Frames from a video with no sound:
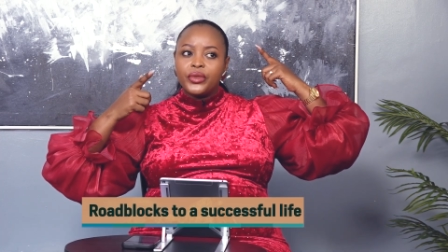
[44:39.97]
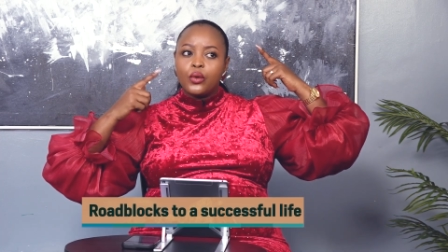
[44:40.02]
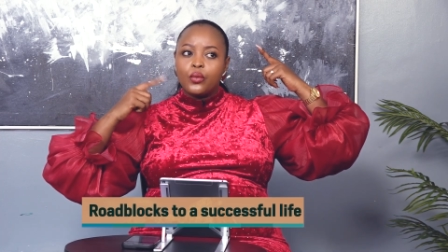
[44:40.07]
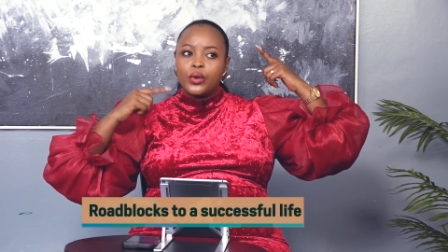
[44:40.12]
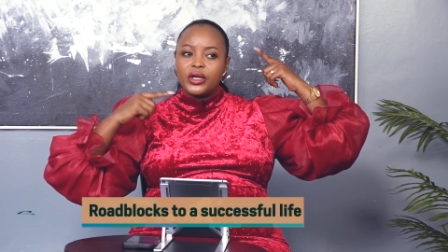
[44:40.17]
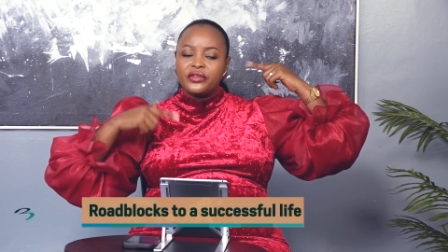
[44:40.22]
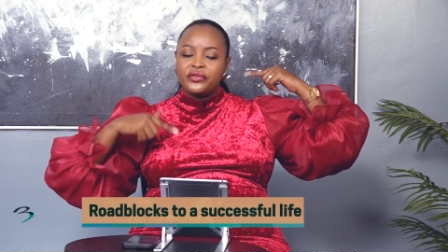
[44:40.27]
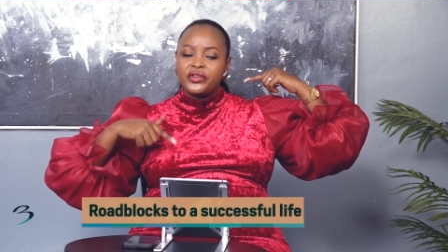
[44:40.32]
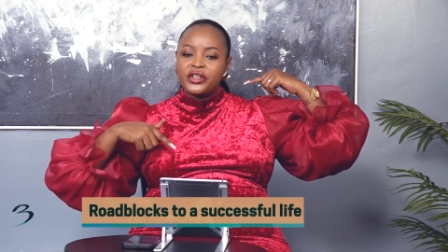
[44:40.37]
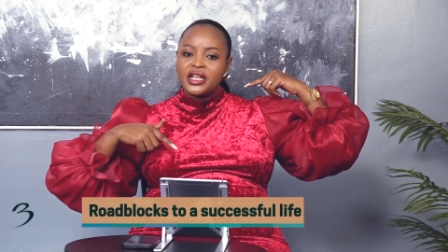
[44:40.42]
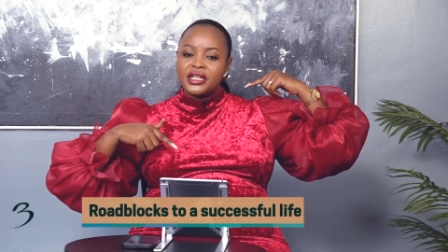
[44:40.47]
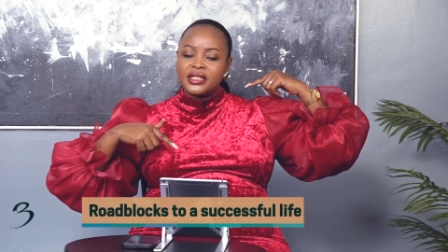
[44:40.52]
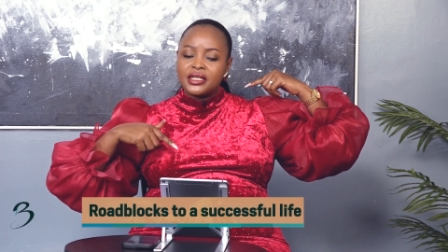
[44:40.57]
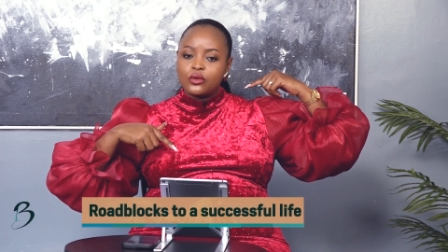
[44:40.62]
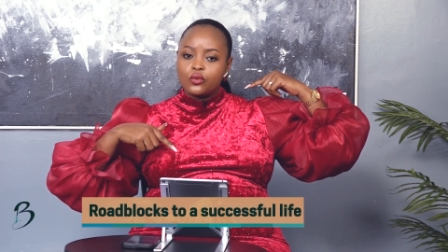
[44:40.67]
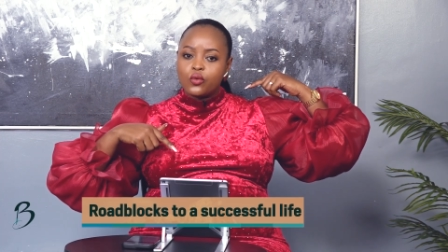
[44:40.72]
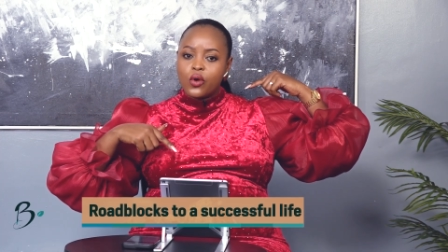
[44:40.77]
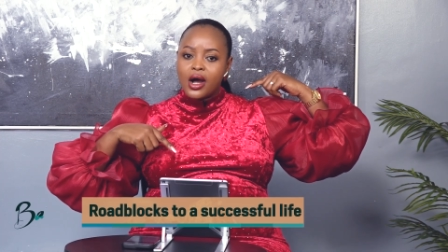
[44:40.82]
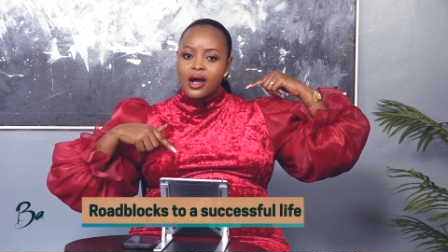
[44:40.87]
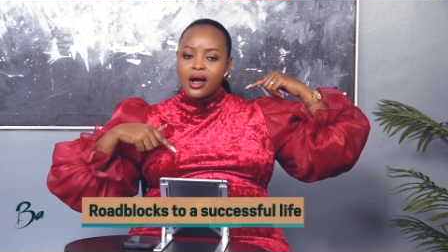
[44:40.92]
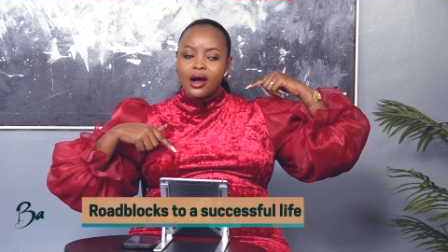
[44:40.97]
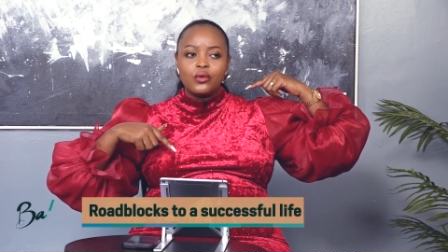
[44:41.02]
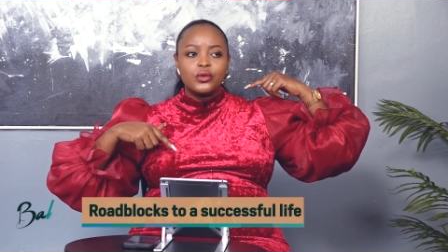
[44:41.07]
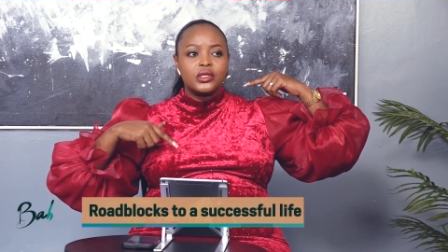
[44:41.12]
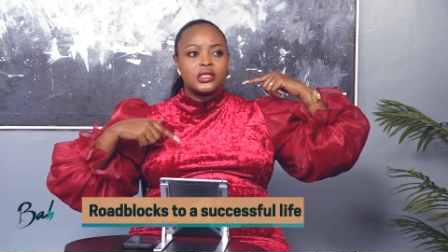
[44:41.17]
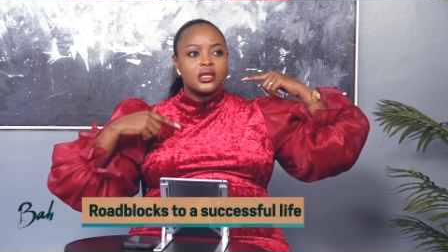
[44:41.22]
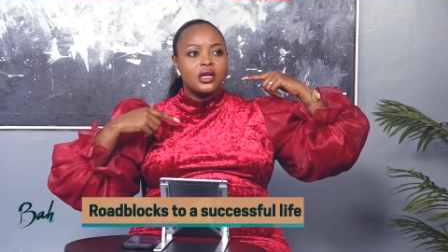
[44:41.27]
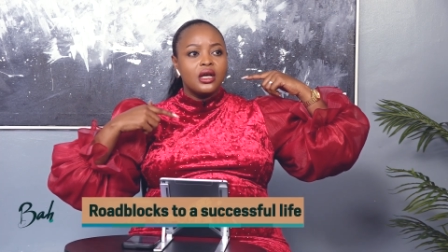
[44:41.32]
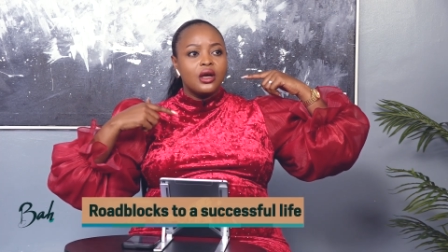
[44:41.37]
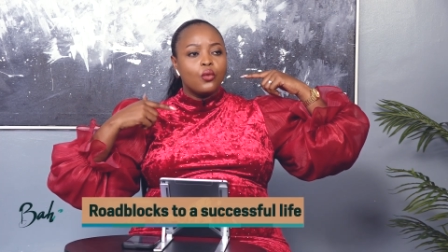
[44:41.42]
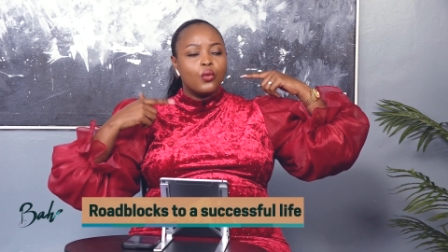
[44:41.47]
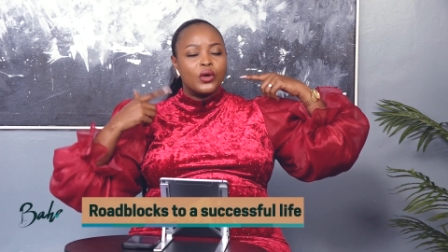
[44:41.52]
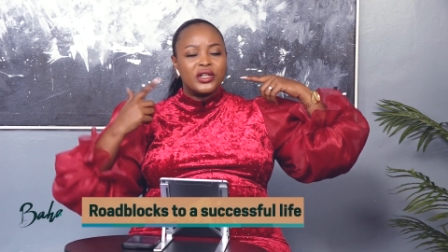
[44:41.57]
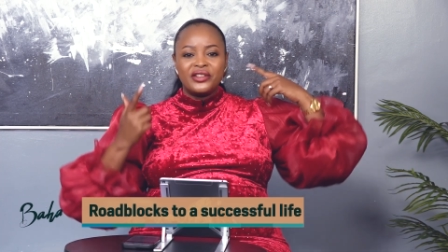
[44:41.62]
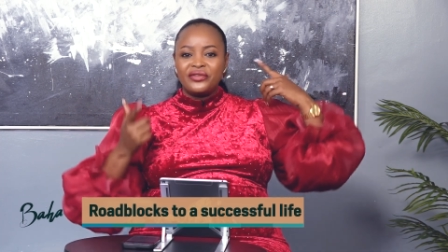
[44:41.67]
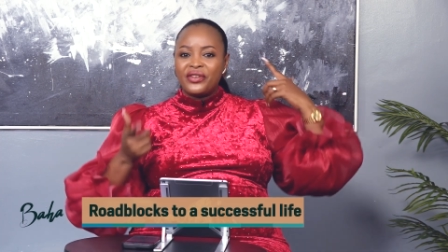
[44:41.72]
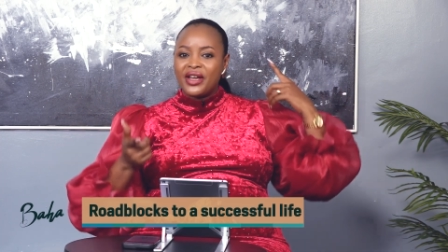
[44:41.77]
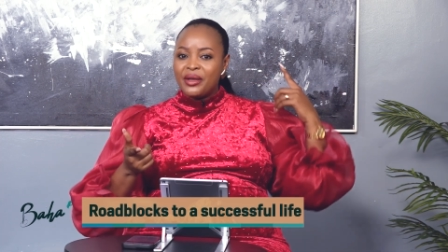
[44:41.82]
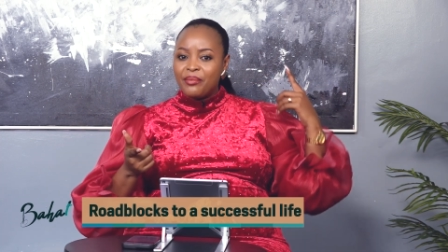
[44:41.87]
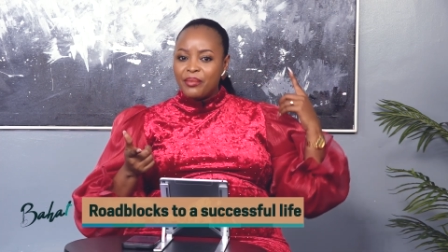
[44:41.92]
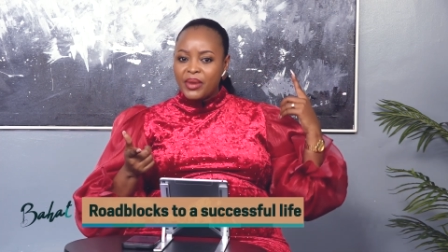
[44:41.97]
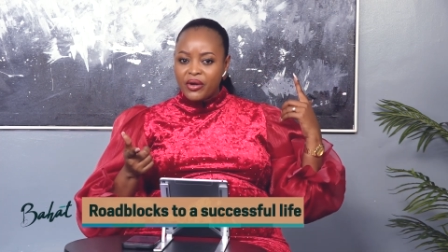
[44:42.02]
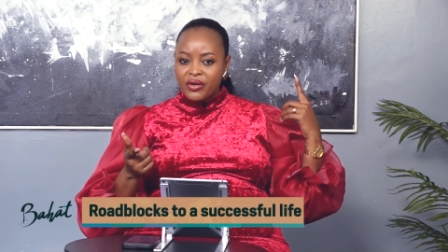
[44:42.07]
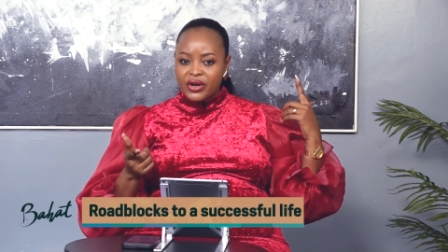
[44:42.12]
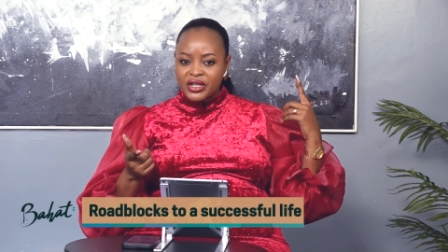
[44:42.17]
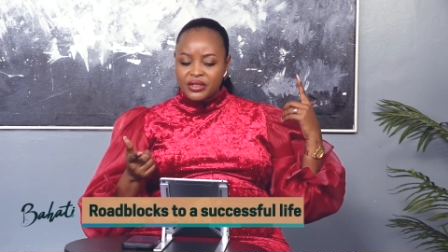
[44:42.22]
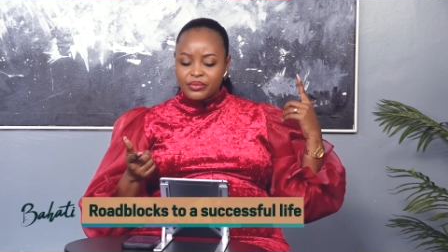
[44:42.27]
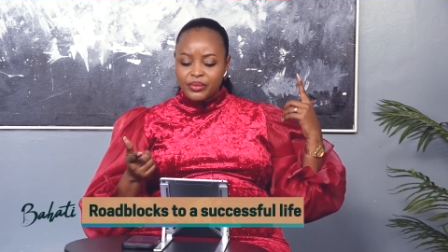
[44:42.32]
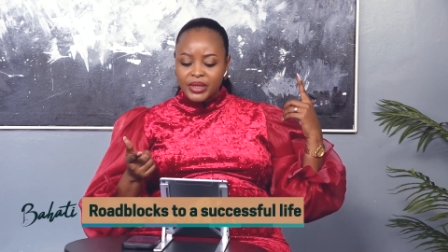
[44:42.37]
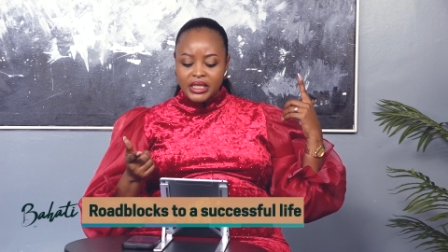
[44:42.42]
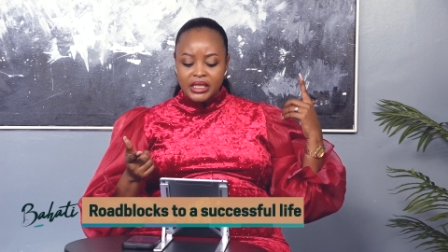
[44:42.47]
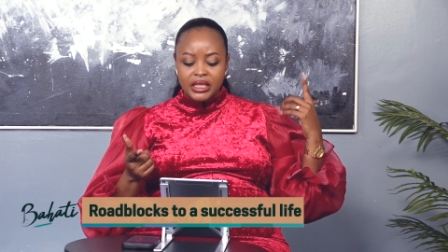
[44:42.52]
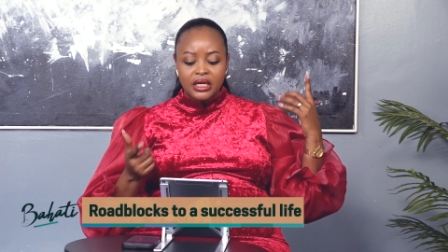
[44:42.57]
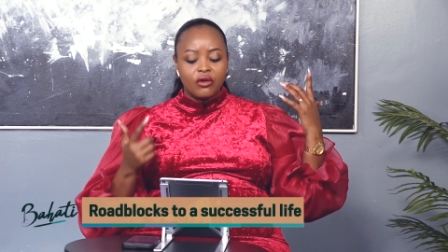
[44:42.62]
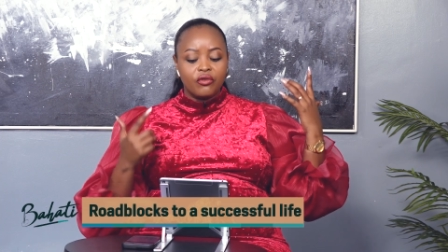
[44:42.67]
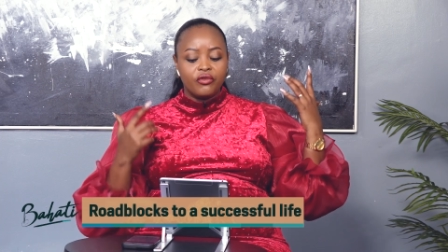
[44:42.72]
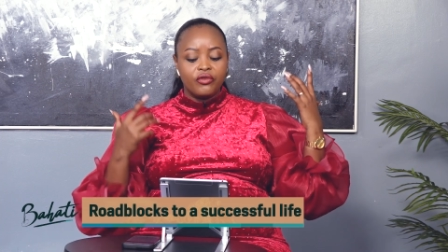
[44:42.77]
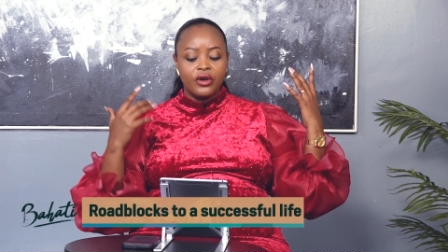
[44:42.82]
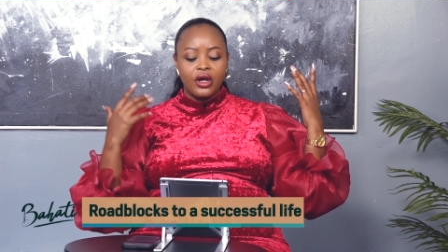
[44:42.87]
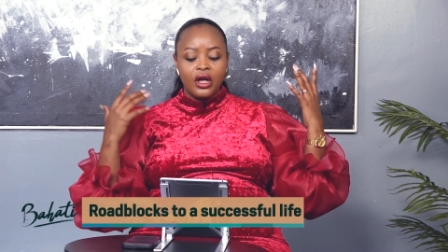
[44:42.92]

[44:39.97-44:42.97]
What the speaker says: What if it doesn't work out? What if I embarrassed myself?